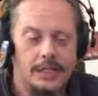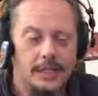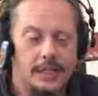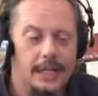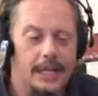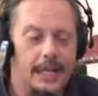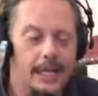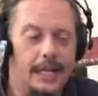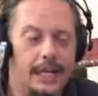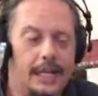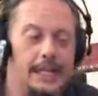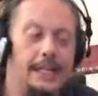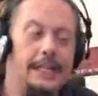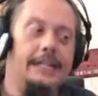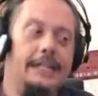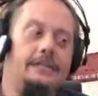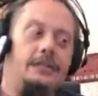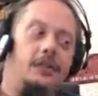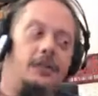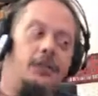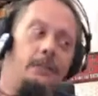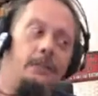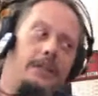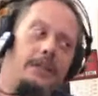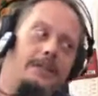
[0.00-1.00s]
And I didn't get
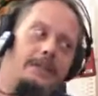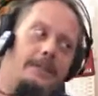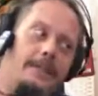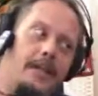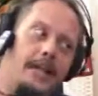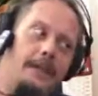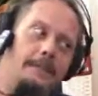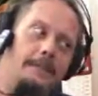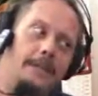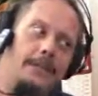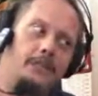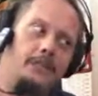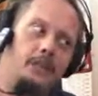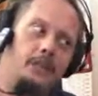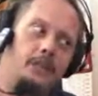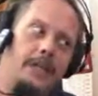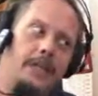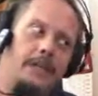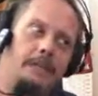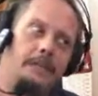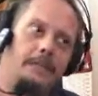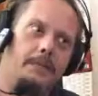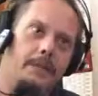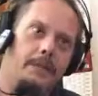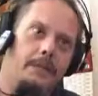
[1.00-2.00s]
too much time this week,
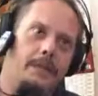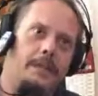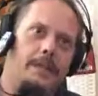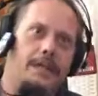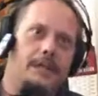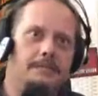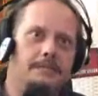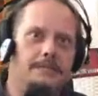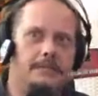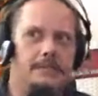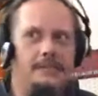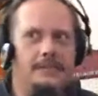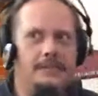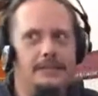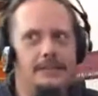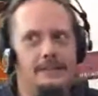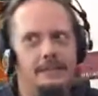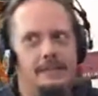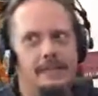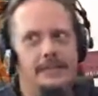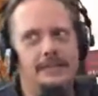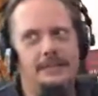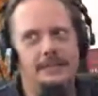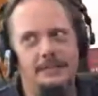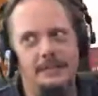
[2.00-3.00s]
but I'm going to
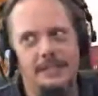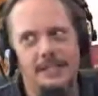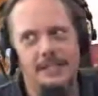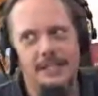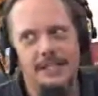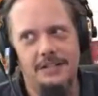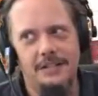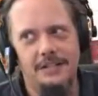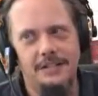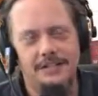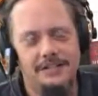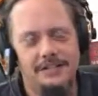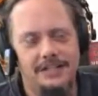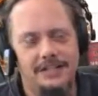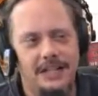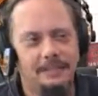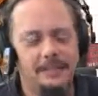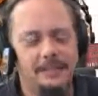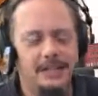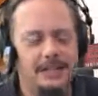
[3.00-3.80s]
be doing that all the time.